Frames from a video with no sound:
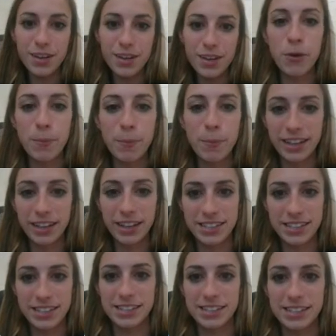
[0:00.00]
I tell all my
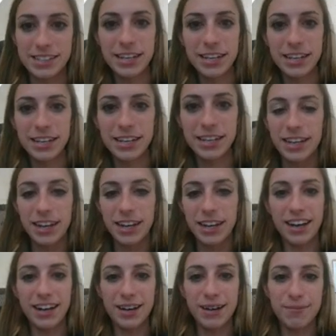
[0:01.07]
classes
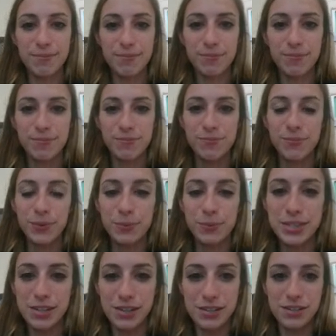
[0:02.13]
when
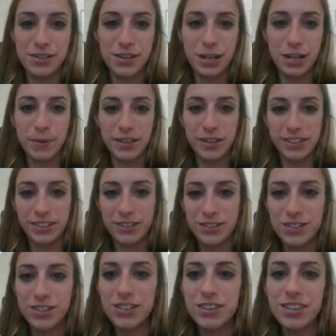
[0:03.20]
we start to talk about
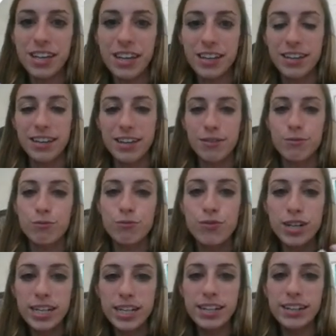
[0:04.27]
literature that
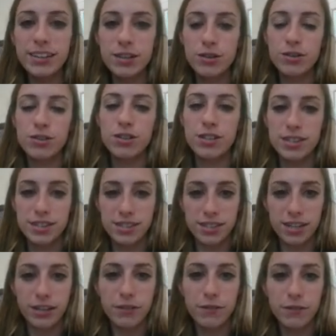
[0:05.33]
reading literature
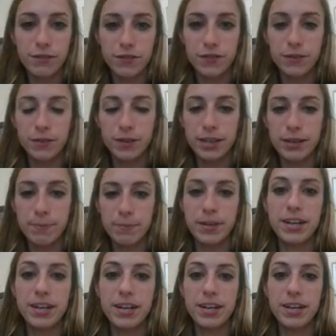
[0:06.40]
itself
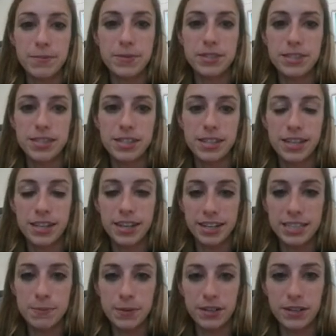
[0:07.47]
becomes
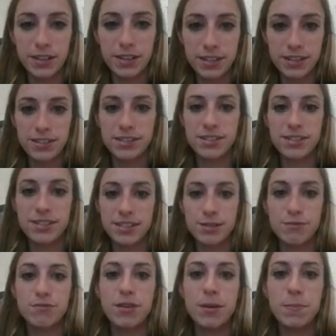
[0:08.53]
an experience.
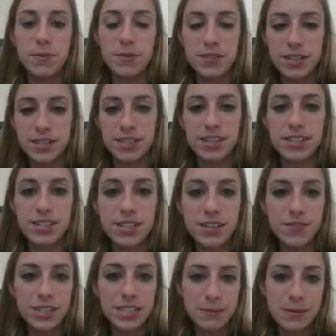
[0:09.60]
It's a
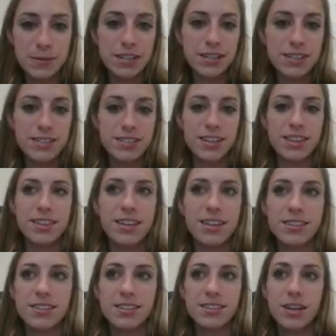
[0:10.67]
representation of experience, and
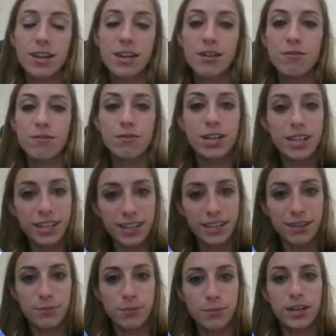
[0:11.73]
thus reading
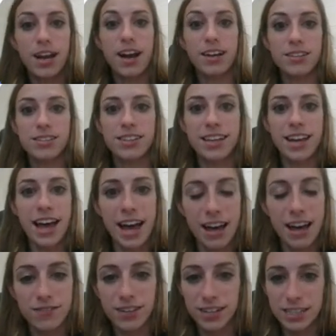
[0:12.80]
it, we actually
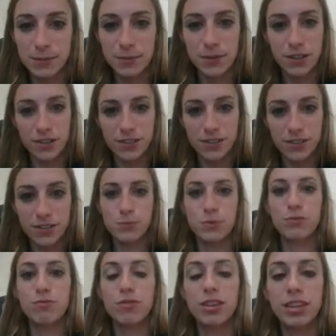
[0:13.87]
have an experience
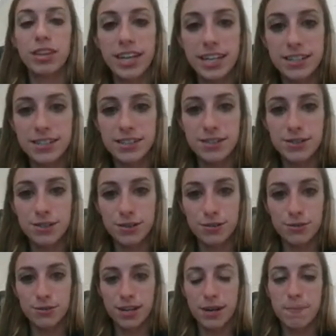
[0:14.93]
as we relate
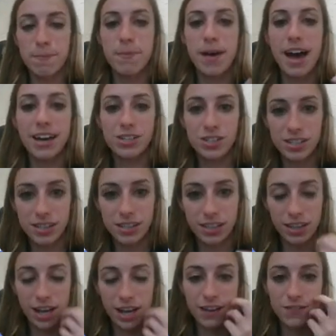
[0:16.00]
to and
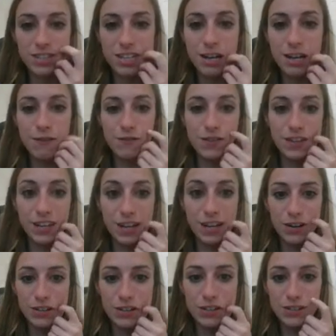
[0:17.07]
imagine the lives of the
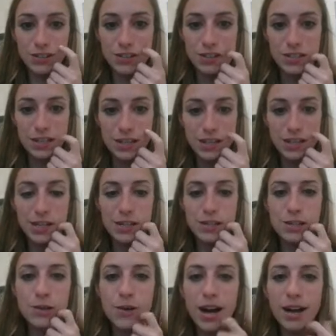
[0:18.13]
characters.
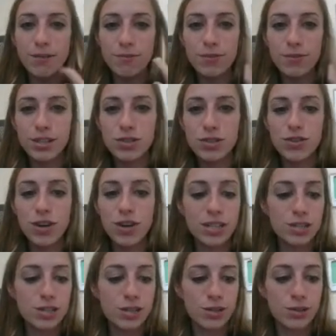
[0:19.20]
So I really
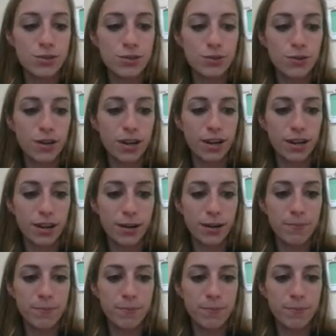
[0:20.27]
try to